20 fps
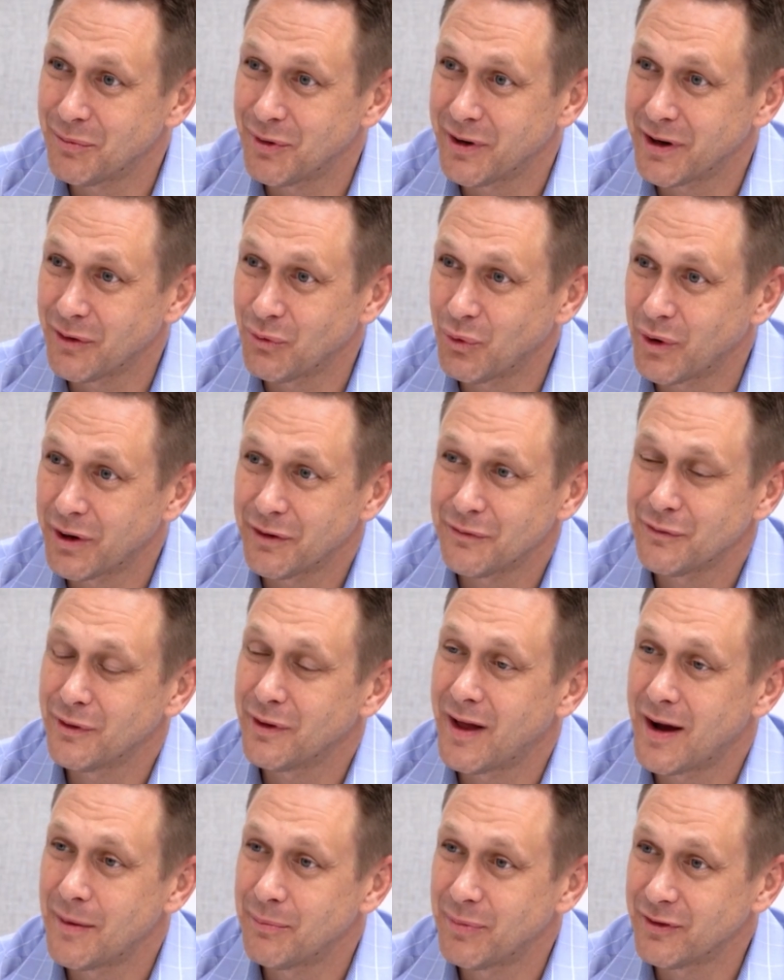bring
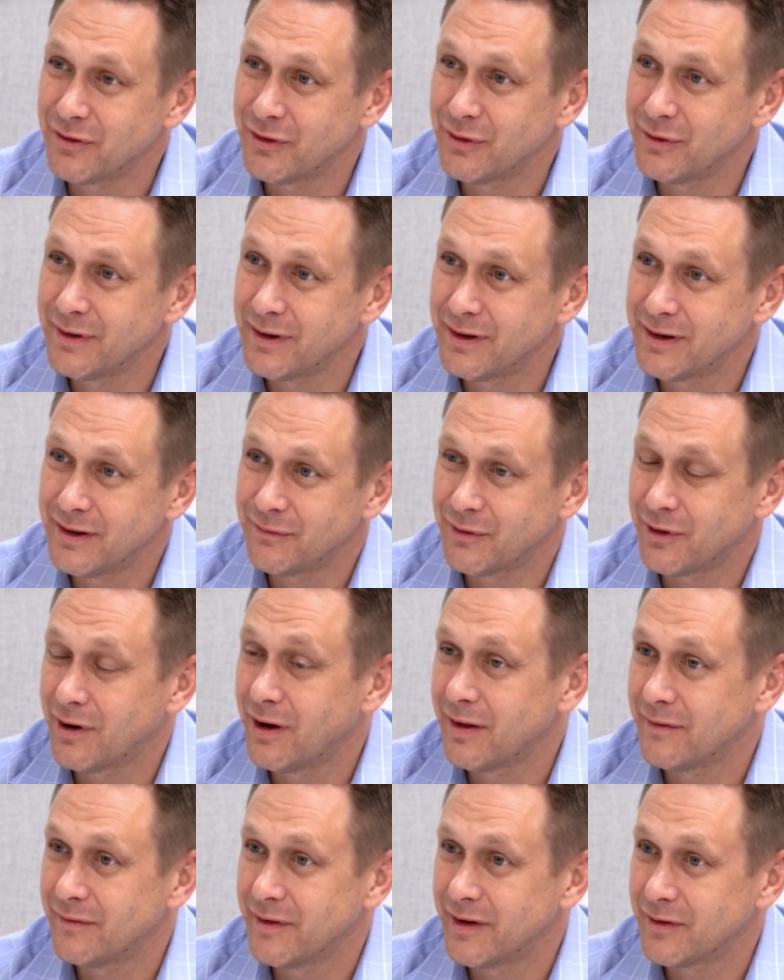wonderful opportunity for
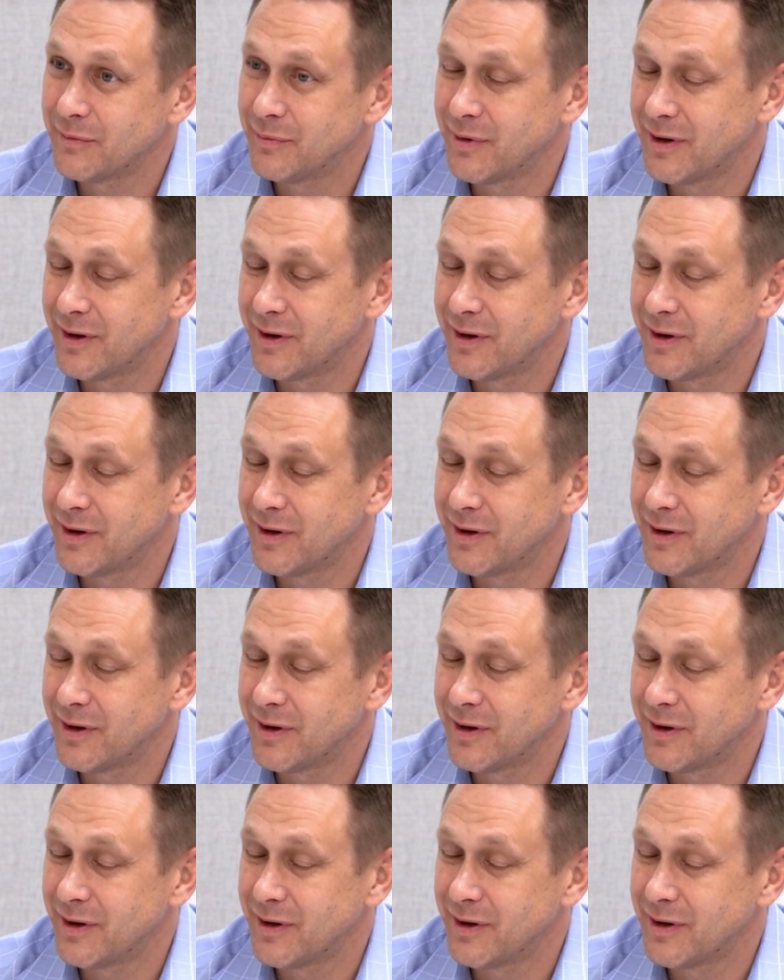all of us.